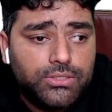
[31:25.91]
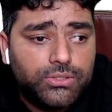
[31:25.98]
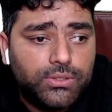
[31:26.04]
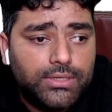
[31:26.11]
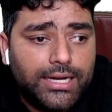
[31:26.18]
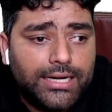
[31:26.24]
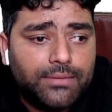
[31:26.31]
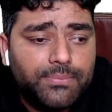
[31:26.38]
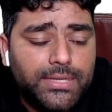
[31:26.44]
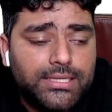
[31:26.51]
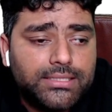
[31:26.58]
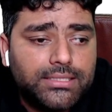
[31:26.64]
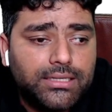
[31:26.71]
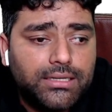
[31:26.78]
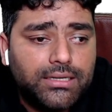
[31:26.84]
So that
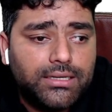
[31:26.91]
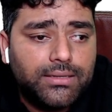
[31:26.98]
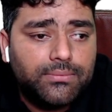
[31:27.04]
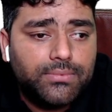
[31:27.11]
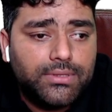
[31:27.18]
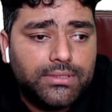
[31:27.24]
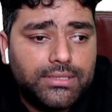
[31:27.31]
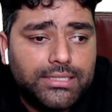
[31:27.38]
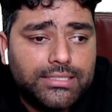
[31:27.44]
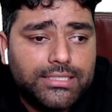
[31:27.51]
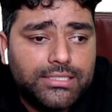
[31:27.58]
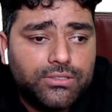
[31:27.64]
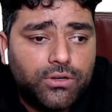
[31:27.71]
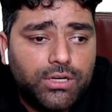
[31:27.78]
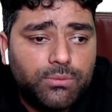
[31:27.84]
means
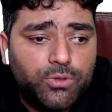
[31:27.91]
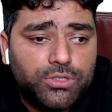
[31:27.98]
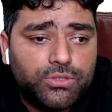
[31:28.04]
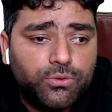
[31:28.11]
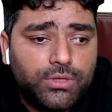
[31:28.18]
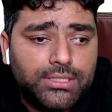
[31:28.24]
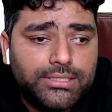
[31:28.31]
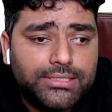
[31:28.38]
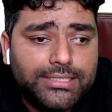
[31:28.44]
this is almost what,